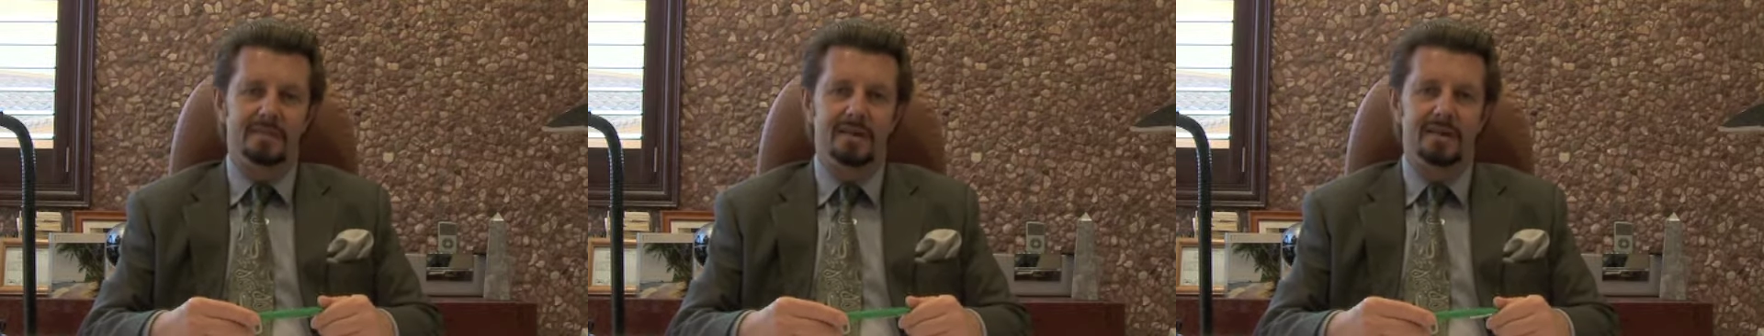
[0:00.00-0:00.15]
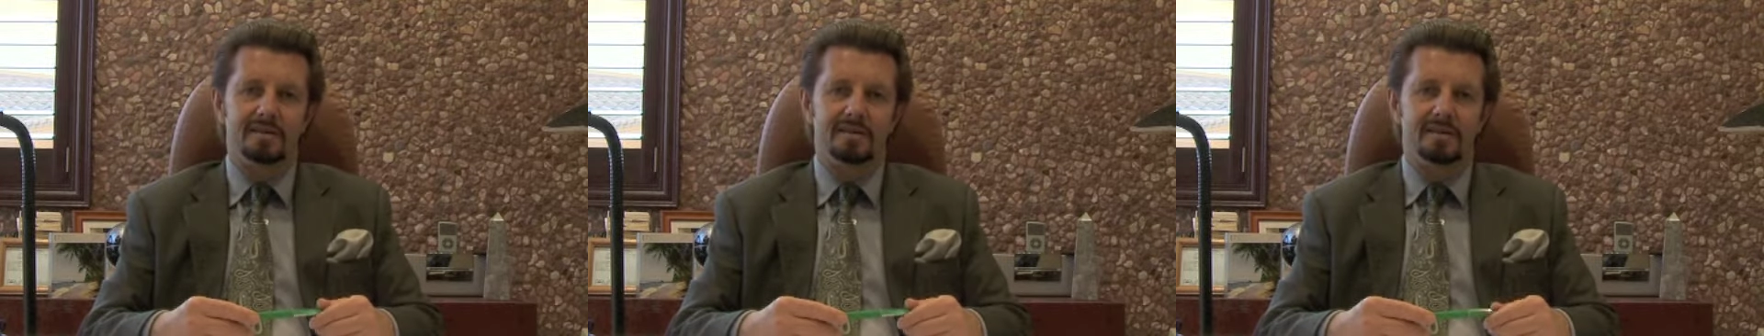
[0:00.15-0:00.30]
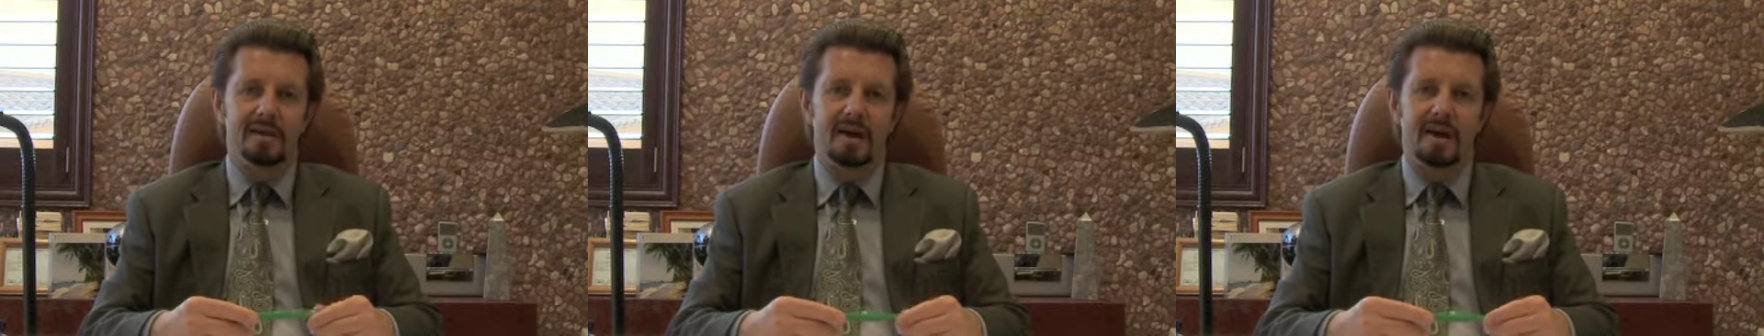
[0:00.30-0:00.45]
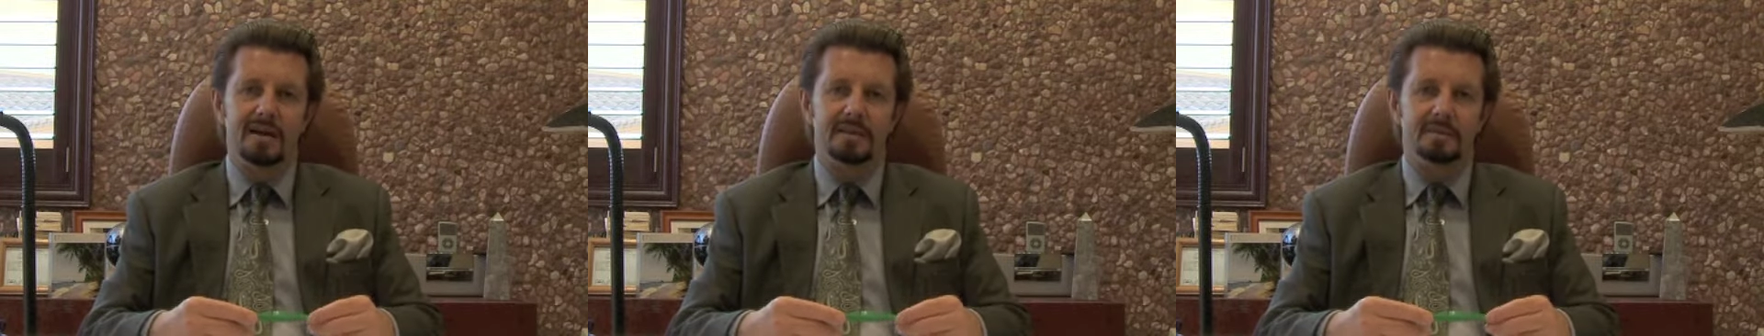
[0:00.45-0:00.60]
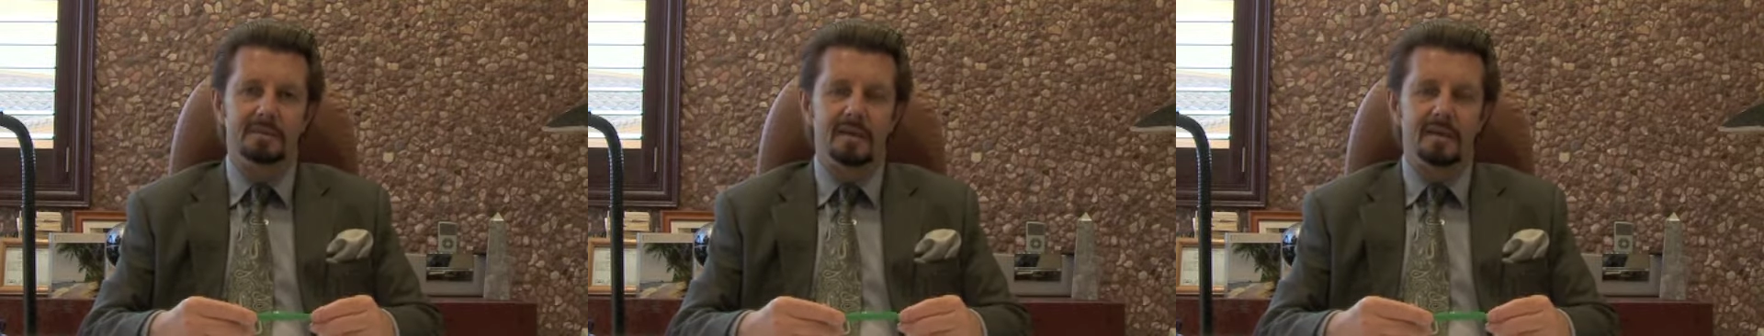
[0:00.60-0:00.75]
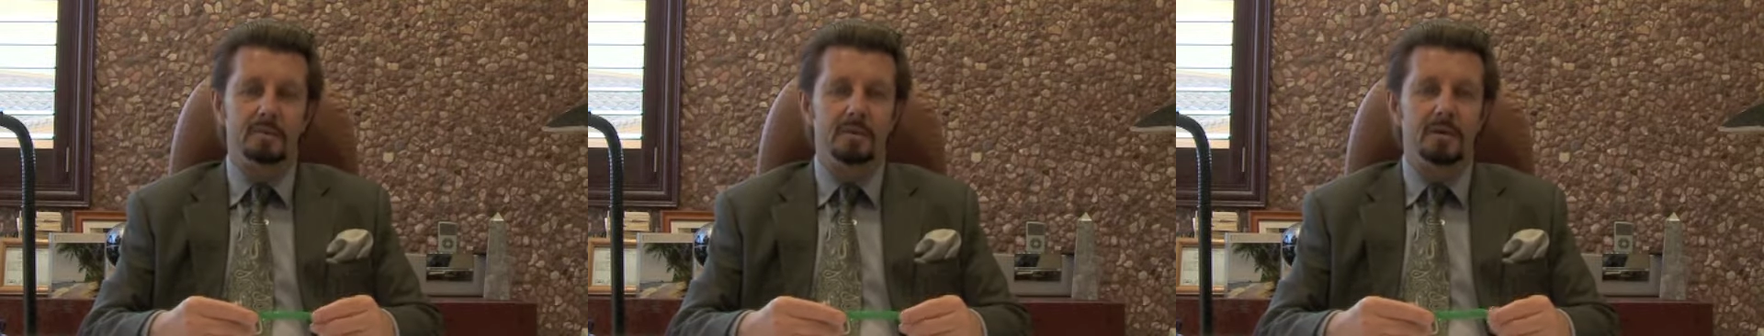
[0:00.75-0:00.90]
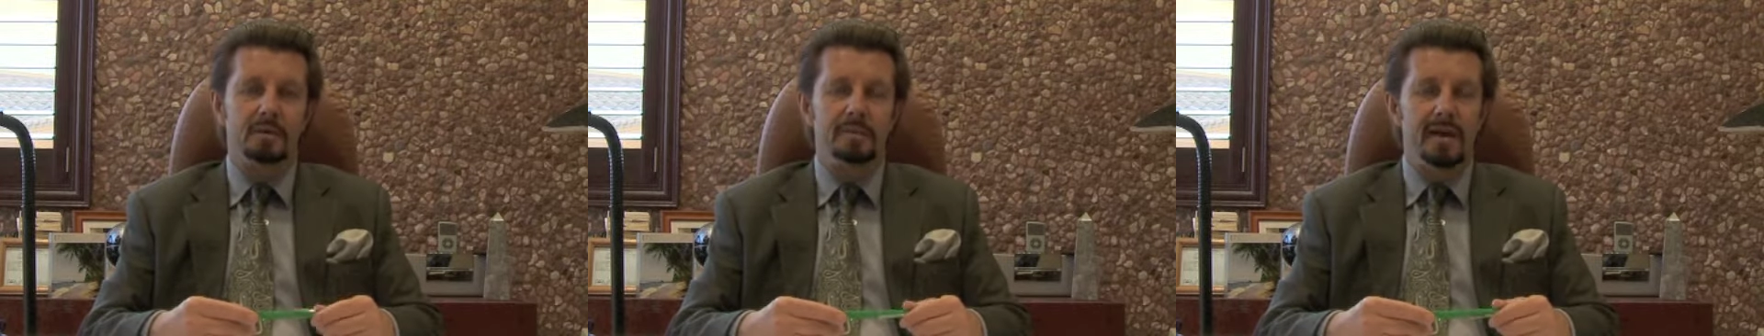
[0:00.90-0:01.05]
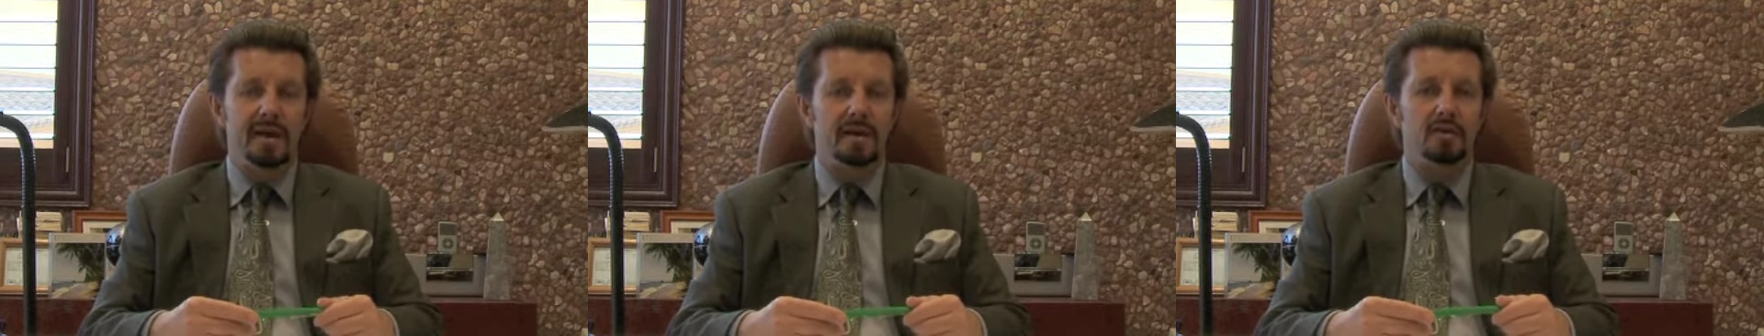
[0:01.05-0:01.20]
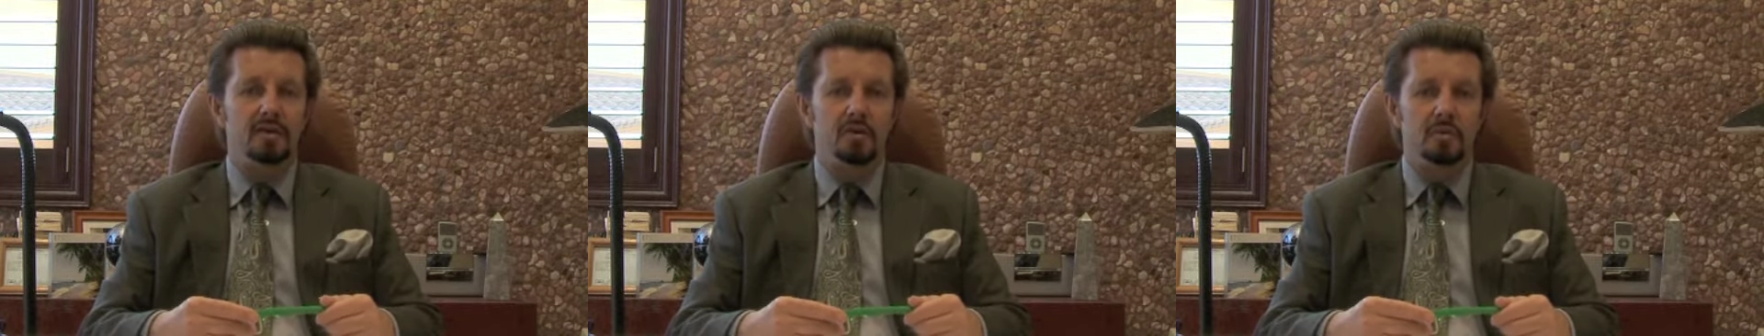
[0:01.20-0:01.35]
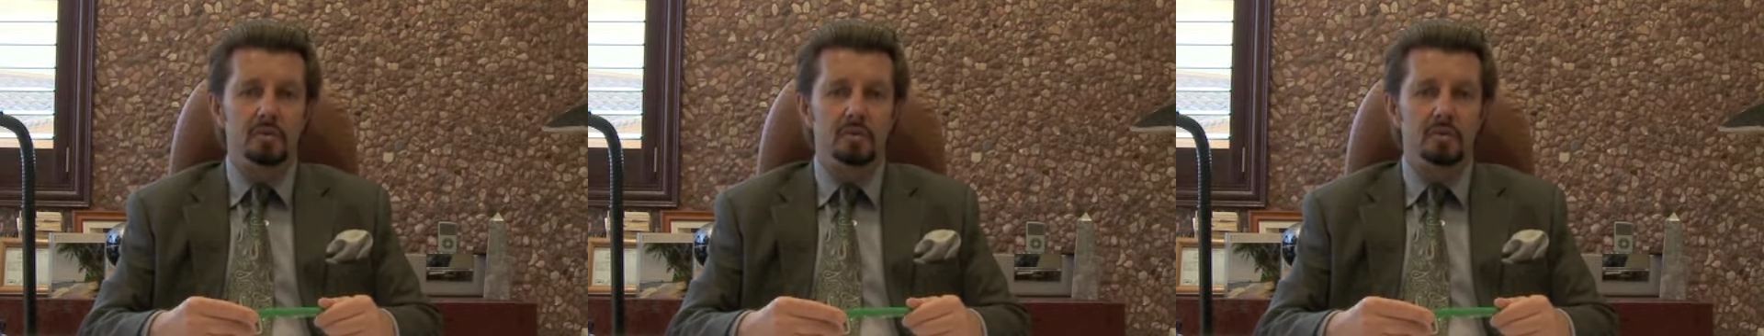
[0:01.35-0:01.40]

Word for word: It's time that we make